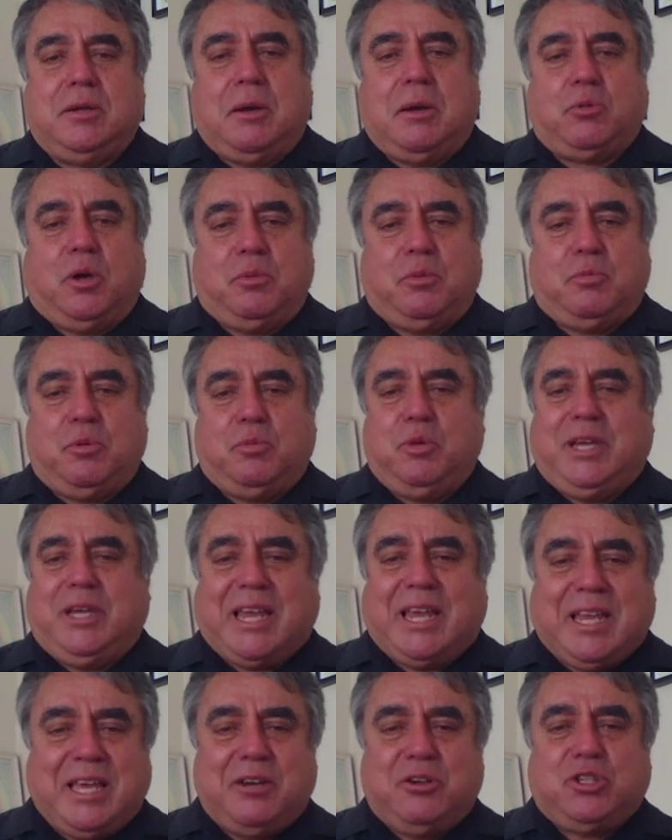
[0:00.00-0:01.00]
I'm going,
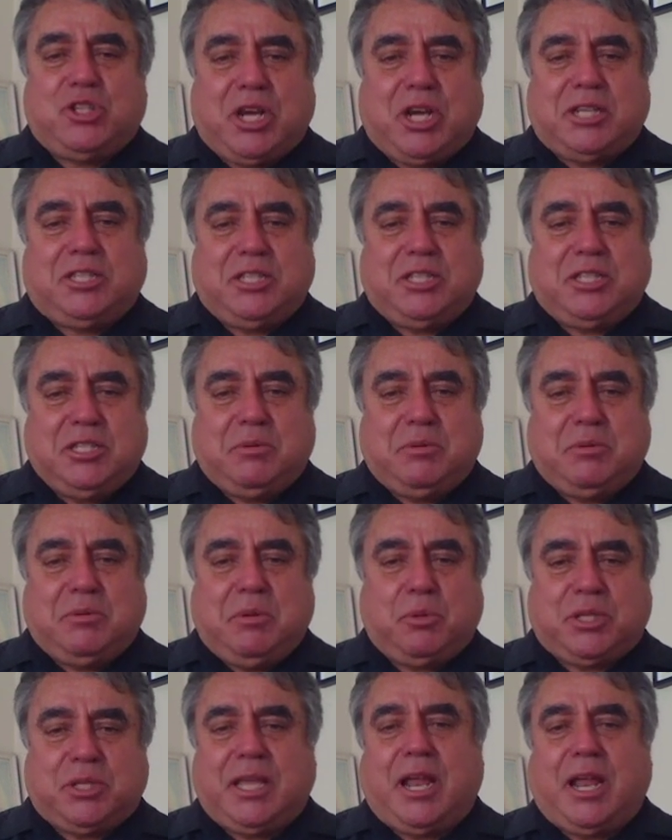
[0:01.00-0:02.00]
we got to energize these
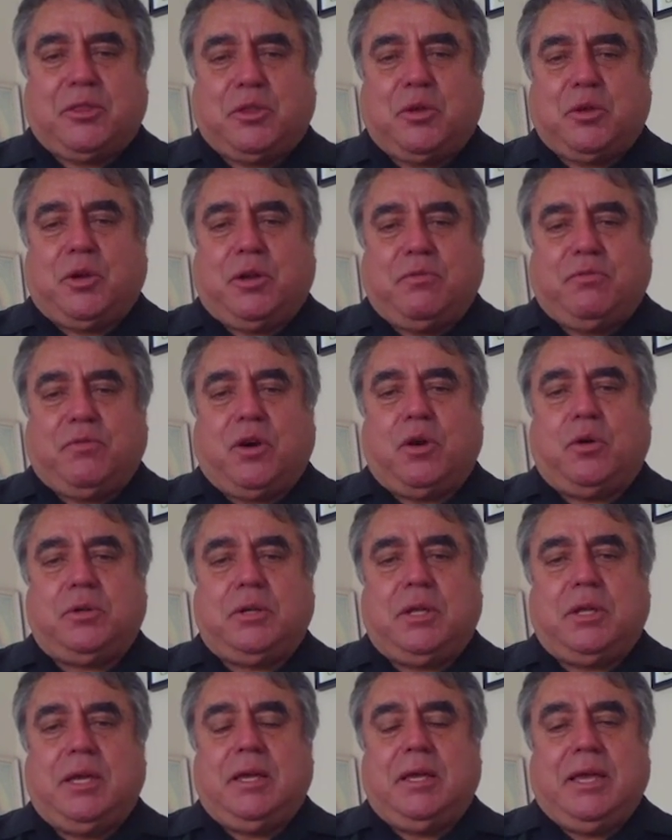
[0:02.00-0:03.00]
people to get out there and
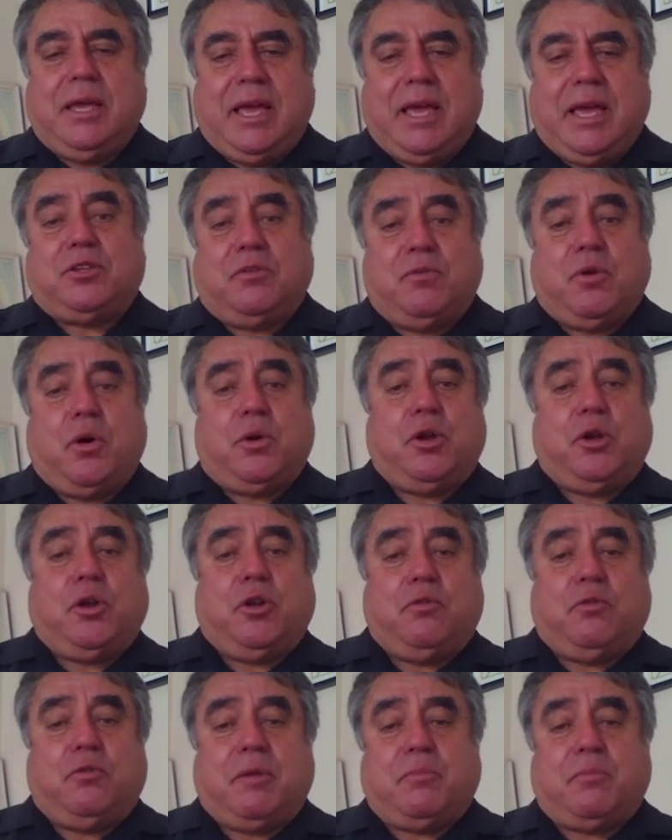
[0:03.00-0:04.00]
vote, and to
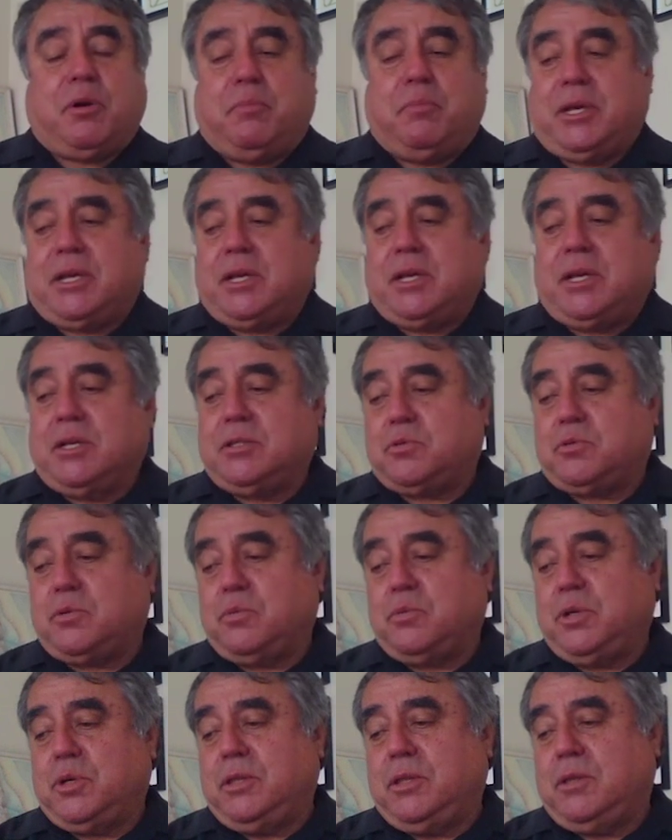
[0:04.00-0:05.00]
vote in November.
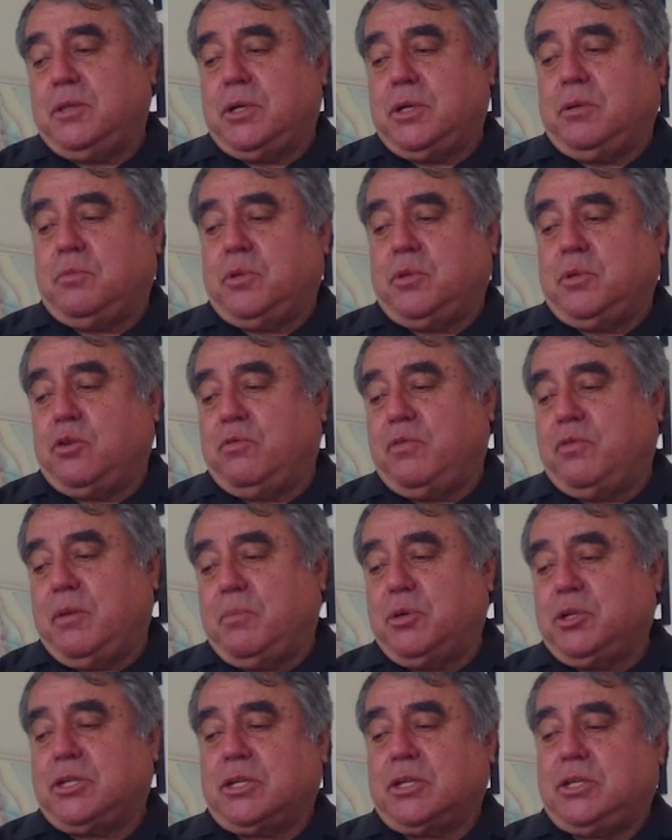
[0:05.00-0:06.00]
Because when
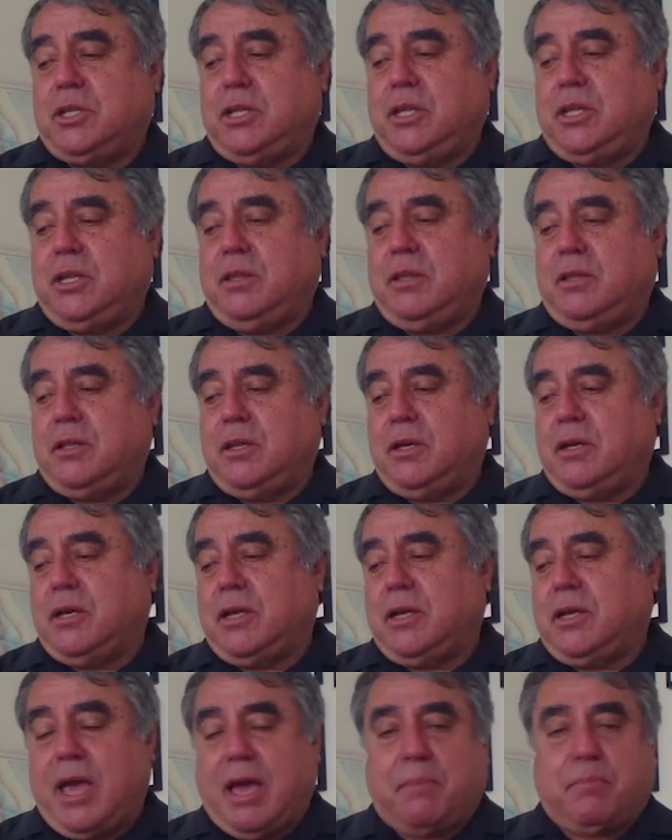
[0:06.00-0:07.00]
November 16th
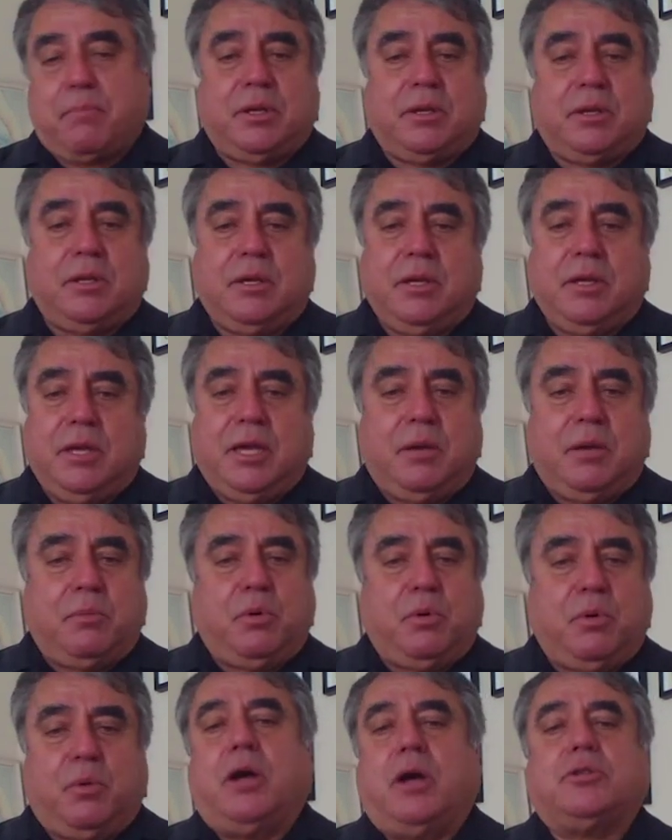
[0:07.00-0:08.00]
happened,
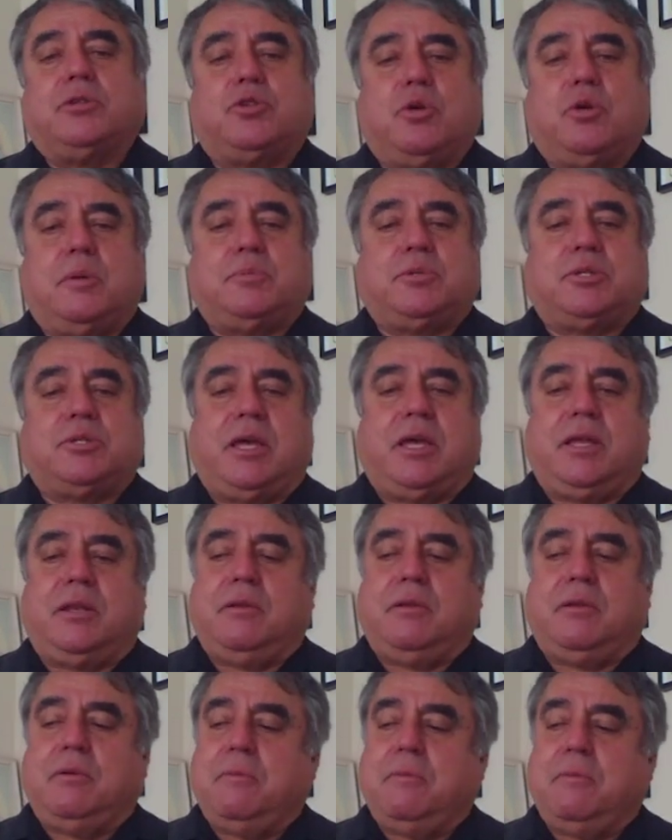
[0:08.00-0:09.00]
we were all so
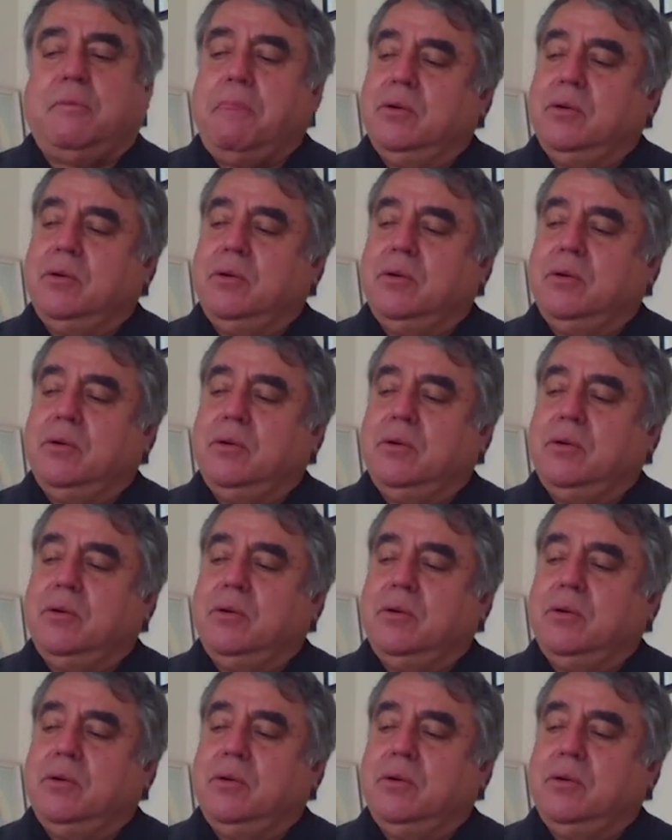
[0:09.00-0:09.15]
upset.